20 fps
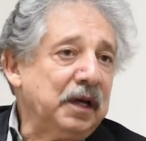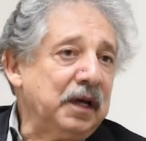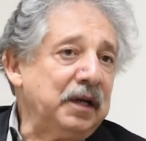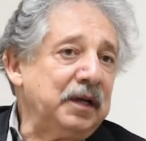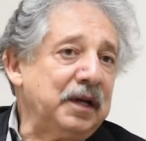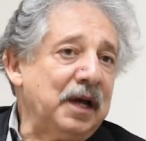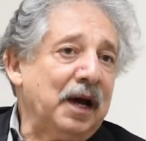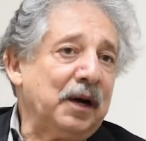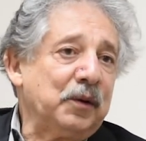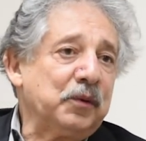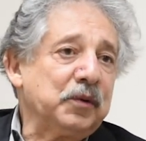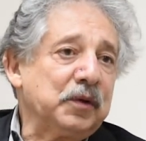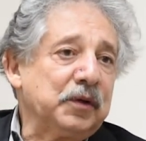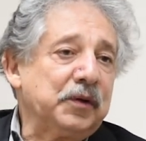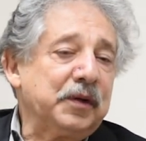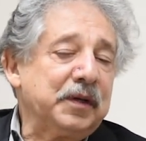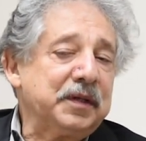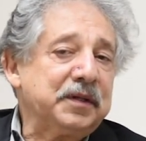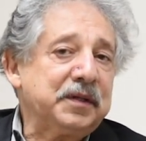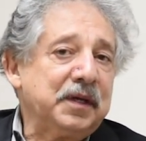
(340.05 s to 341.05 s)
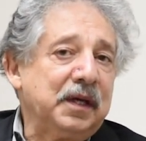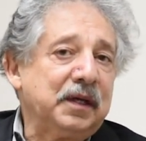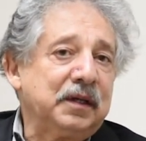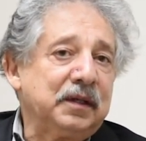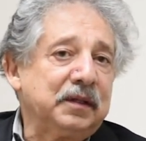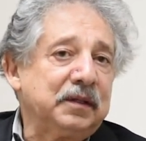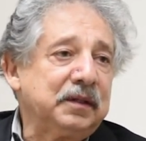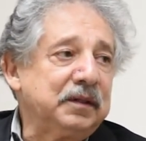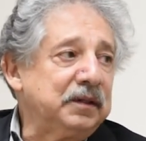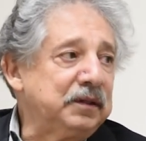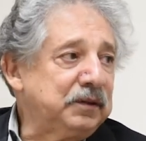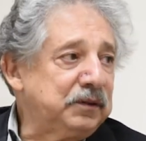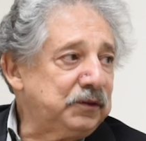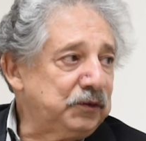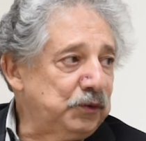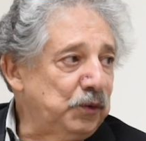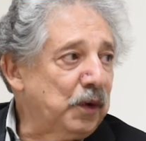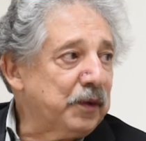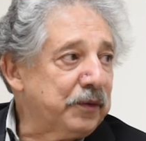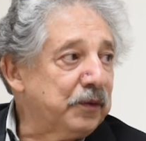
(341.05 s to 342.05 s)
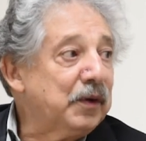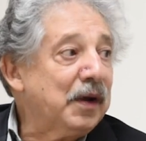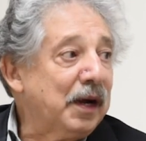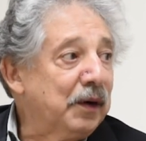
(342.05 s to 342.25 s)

and now we're going to take it in 2 other